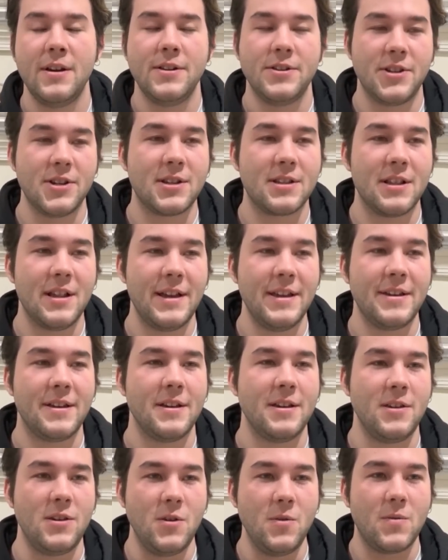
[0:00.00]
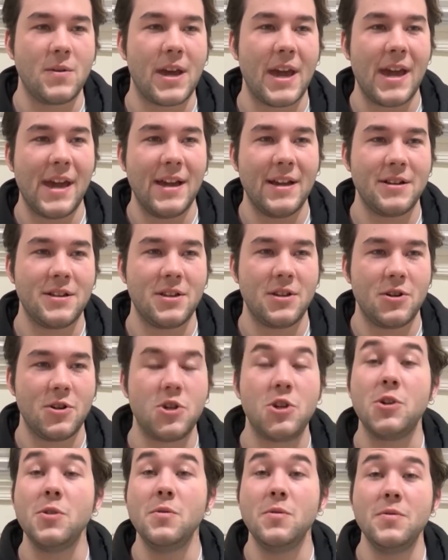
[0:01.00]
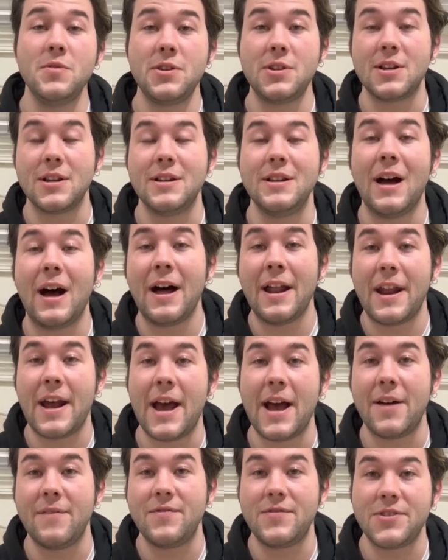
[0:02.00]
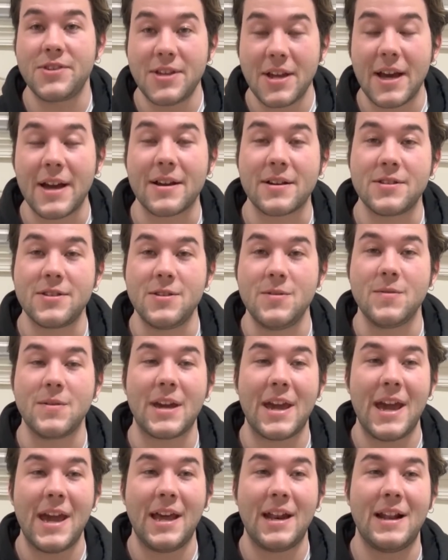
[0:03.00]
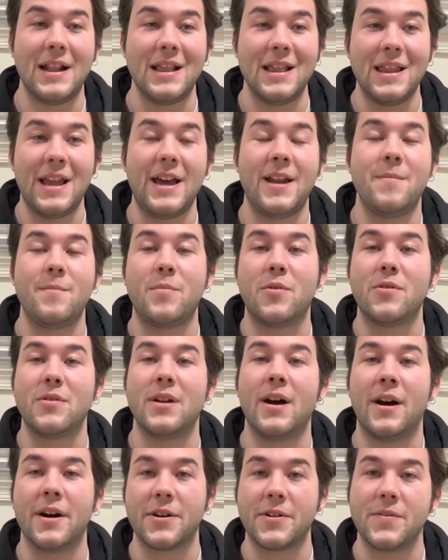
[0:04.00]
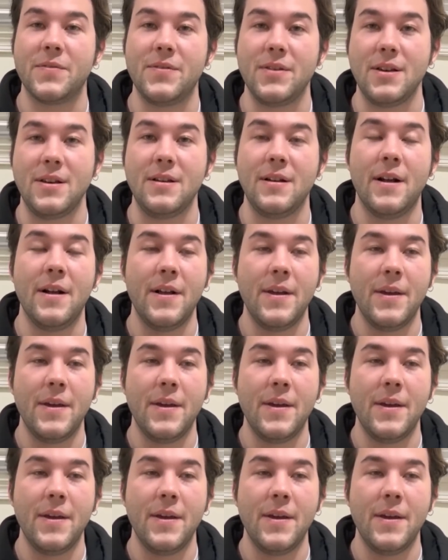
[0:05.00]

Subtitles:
Just like you can't choose to not have sex, you can't let pornography